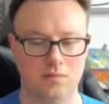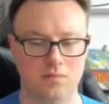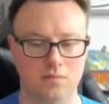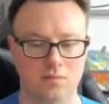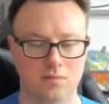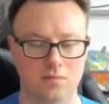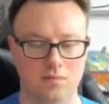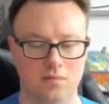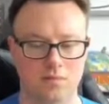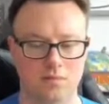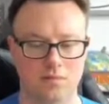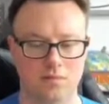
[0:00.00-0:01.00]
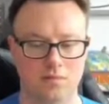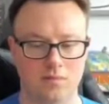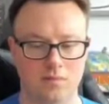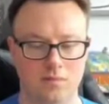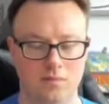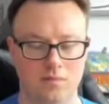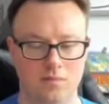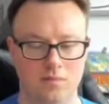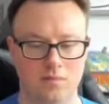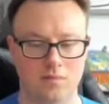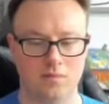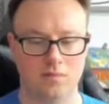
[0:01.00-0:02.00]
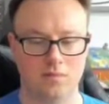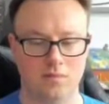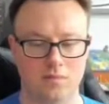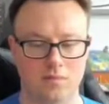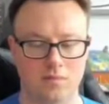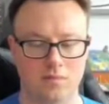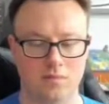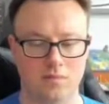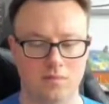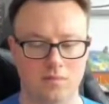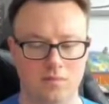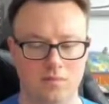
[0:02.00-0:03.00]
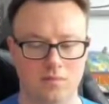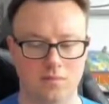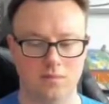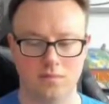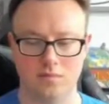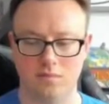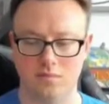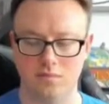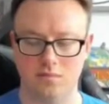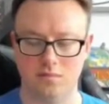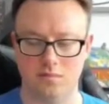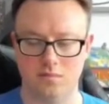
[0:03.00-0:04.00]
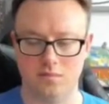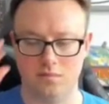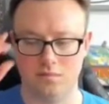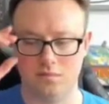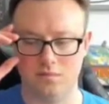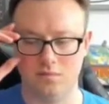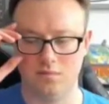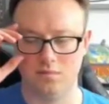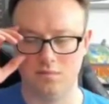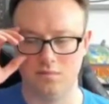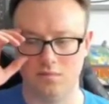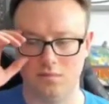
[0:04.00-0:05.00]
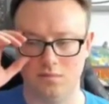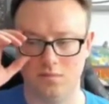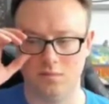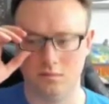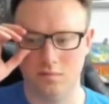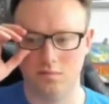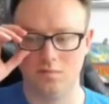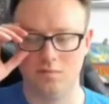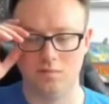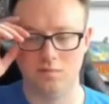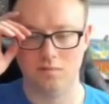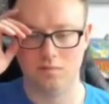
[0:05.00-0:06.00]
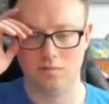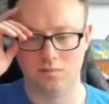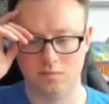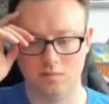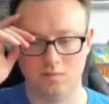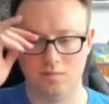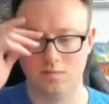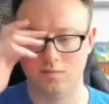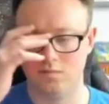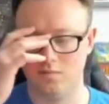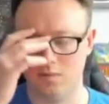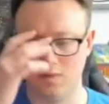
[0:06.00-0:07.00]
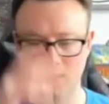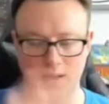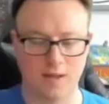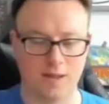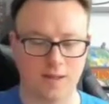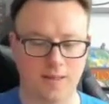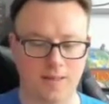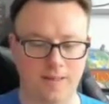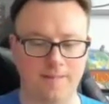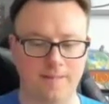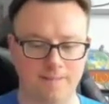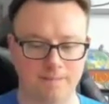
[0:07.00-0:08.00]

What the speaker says: No words are spoken by the person on screen.